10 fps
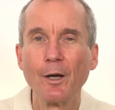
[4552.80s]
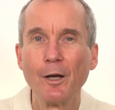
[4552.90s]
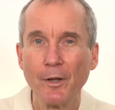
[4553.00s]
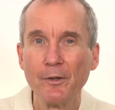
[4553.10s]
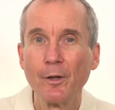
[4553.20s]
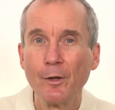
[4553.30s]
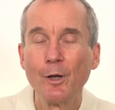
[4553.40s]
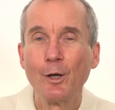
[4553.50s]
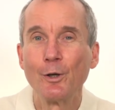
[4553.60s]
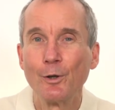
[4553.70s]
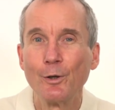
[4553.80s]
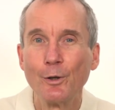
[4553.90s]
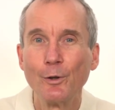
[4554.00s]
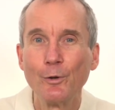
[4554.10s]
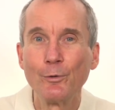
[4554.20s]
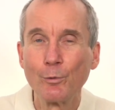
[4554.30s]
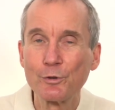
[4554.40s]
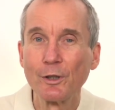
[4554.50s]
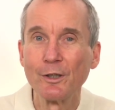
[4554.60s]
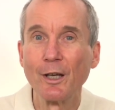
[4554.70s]
And then you
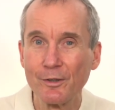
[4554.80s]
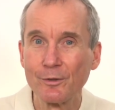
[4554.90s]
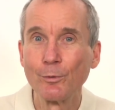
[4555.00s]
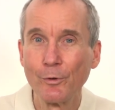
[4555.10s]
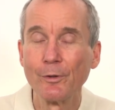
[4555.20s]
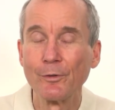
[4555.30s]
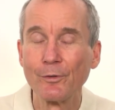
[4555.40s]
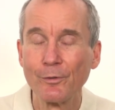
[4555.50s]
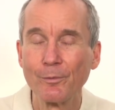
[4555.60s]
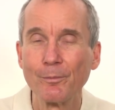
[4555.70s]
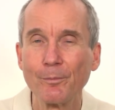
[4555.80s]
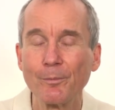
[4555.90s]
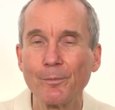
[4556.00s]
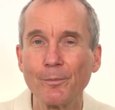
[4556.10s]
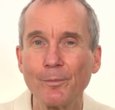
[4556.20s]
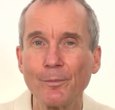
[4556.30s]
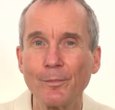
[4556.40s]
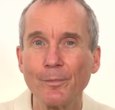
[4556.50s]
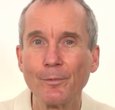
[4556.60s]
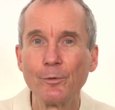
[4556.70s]
say yes to this.
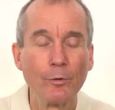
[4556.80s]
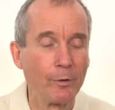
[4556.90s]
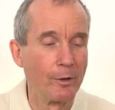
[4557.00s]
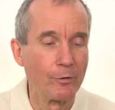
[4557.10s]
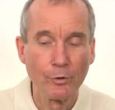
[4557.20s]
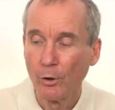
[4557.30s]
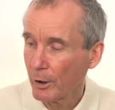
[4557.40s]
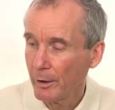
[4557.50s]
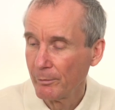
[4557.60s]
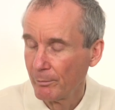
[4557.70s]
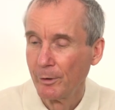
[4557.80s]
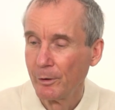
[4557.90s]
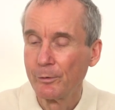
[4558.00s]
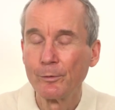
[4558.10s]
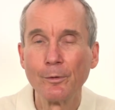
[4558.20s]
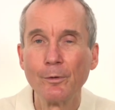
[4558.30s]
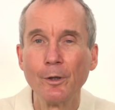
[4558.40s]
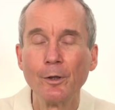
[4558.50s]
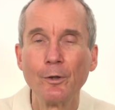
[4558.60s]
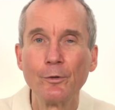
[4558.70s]
You have energy, okay.
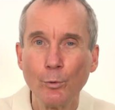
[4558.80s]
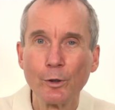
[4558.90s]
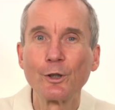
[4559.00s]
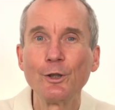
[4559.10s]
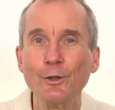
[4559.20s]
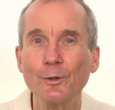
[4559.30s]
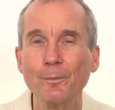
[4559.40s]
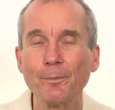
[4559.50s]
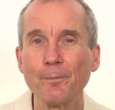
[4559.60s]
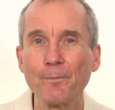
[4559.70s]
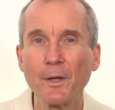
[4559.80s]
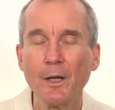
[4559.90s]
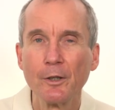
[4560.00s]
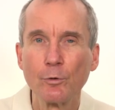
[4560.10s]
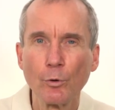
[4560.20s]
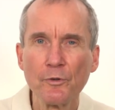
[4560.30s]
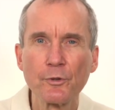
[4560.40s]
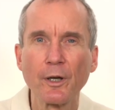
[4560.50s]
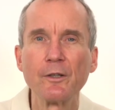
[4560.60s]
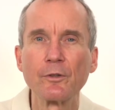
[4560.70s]
You agree. You don't
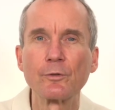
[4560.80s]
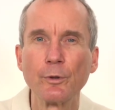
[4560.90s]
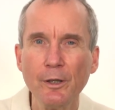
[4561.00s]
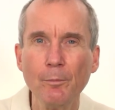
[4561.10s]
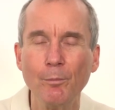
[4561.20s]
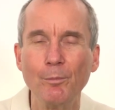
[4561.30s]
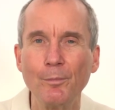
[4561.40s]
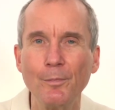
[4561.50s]
surrender to him.